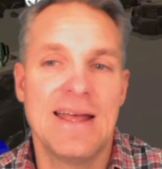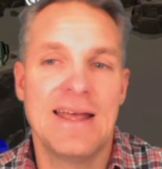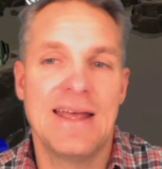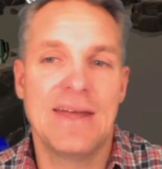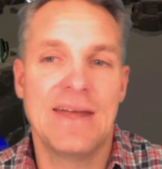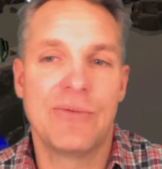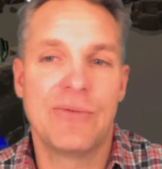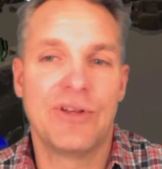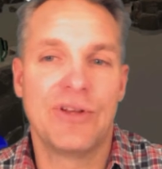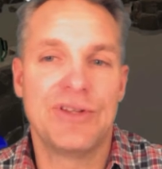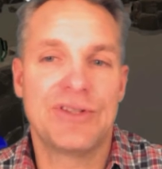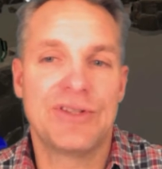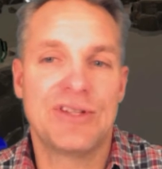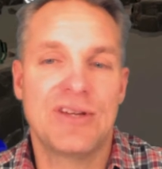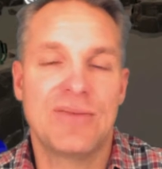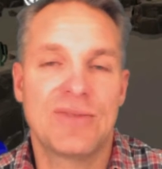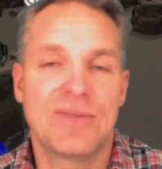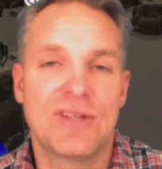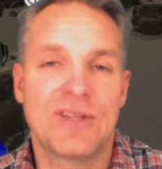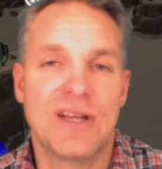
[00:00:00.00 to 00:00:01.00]
It really
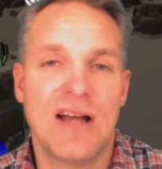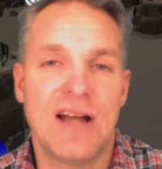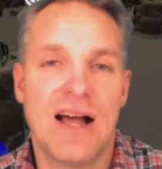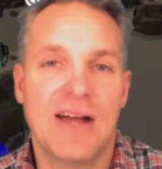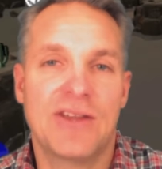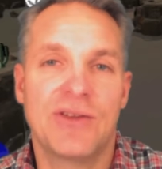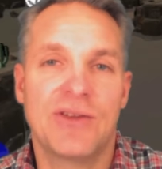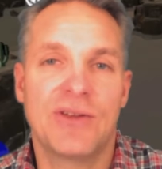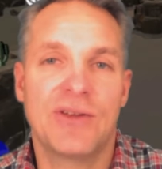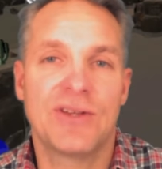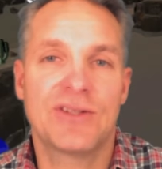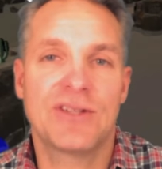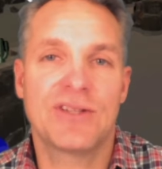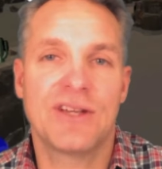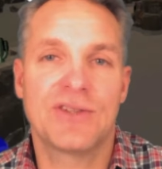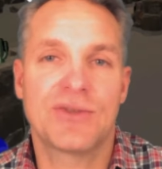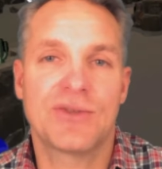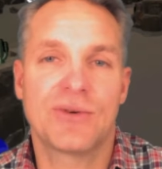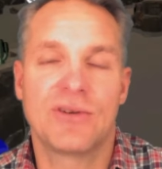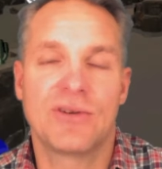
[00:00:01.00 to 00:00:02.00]
seems that Oculus
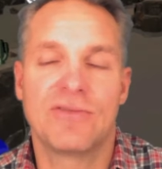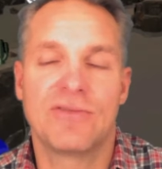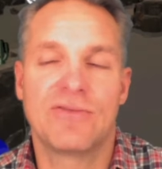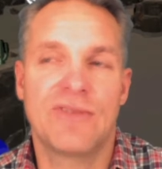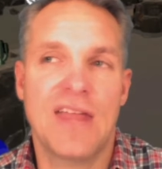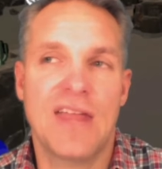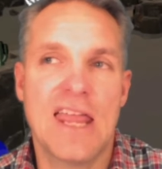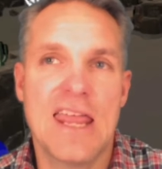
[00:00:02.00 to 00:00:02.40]
has sort of